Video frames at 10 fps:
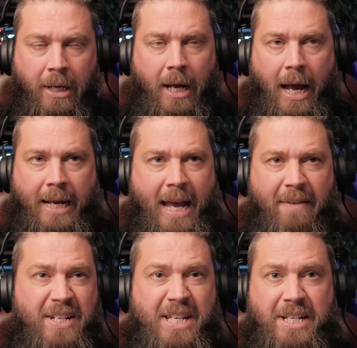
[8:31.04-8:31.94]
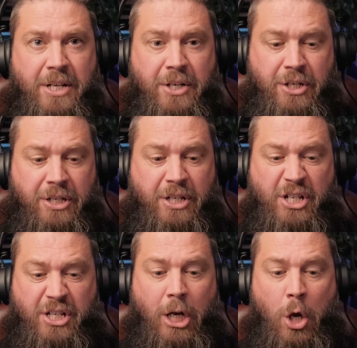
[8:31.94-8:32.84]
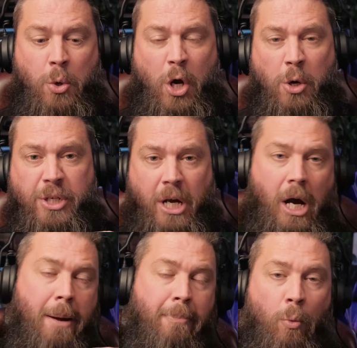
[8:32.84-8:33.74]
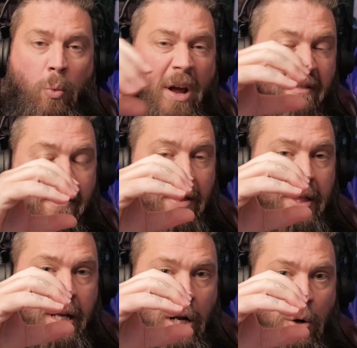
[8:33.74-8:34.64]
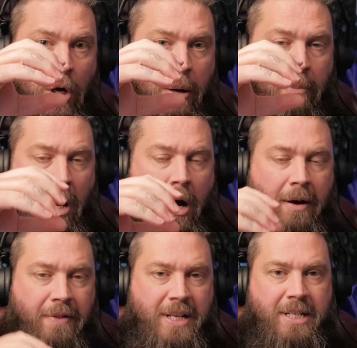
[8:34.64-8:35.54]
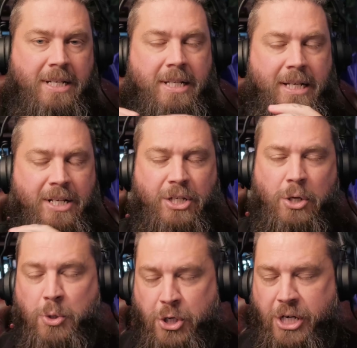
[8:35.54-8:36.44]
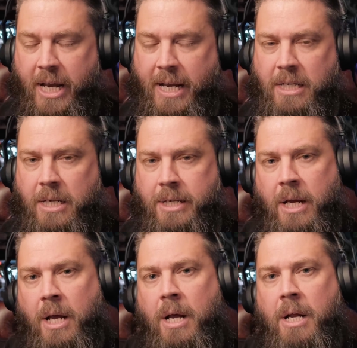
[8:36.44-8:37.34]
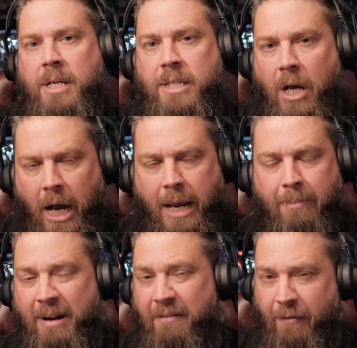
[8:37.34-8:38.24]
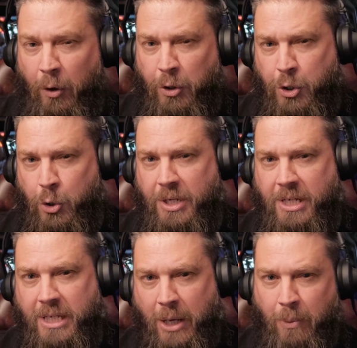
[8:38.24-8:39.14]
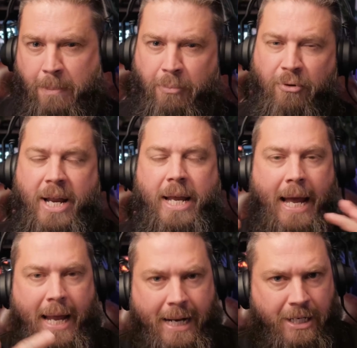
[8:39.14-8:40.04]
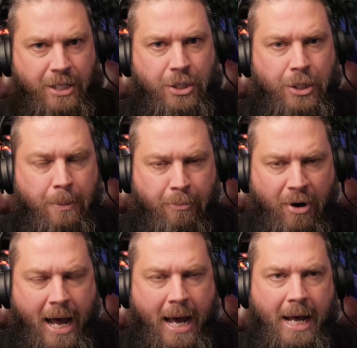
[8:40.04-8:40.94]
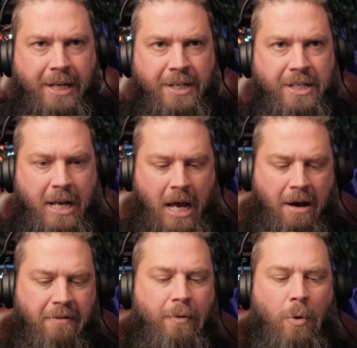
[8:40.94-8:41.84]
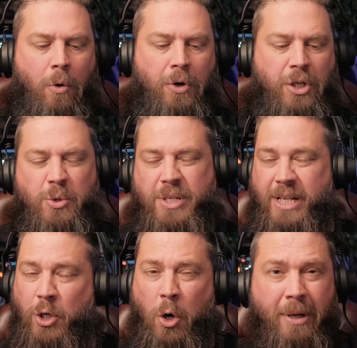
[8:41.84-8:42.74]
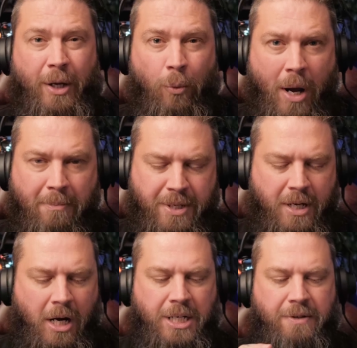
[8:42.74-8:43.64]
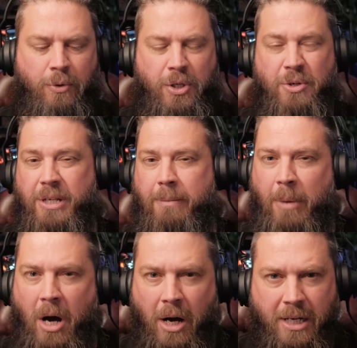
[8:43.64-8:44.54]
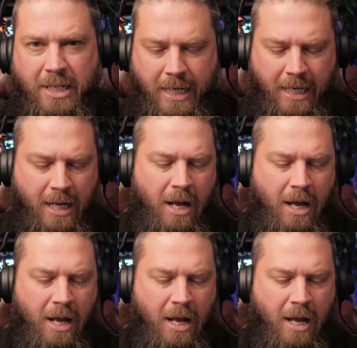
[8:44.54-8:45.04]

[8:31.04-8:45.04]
Again, this isn't just the logo type with the logo mark. This is the associated type and font choices that we bring into the brand for use in copy and websites, for use in marketing,